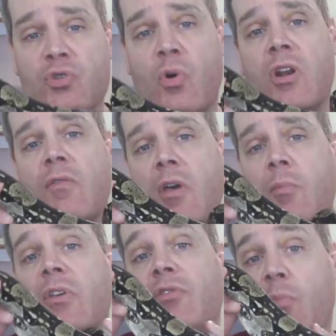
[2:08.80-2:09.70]
one of
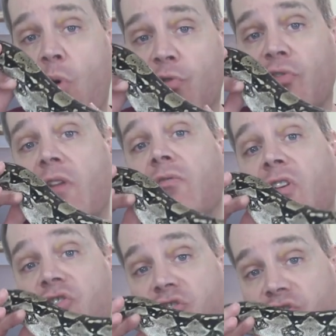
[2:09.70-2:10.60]
them is the
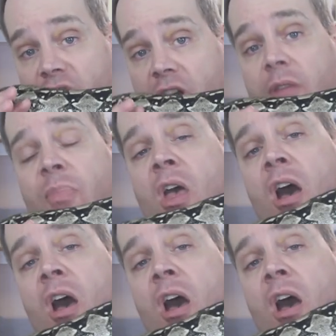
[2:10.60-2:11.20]
post-ovulation shed.